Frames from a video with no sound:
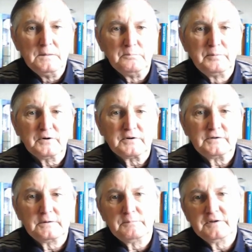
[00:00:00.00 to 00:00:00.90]
Book
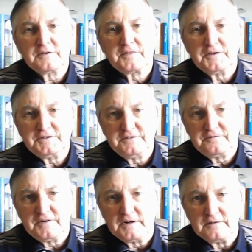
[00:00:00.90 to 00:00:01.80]
number
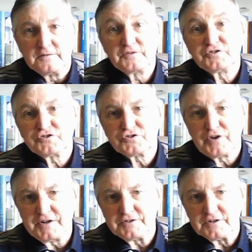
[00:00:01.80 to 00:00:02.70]
35, The
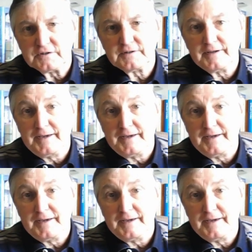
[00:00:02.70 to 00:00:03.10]
Stranger,